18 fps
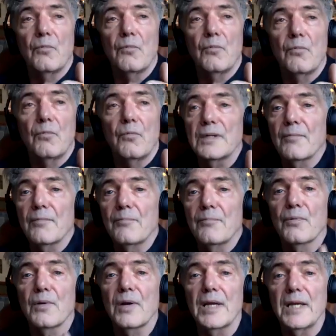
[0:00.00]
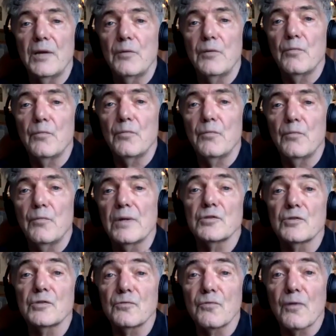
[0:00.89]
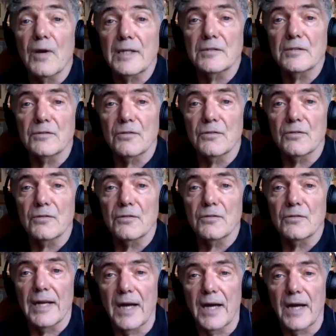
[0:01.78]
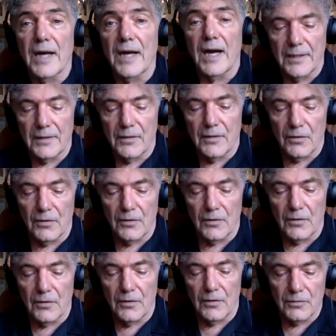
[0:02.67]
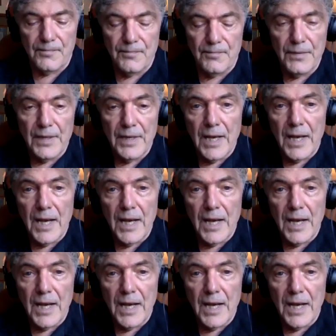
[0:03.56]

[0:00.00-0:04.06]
what they're bringing, what their strengths are, and highlight those.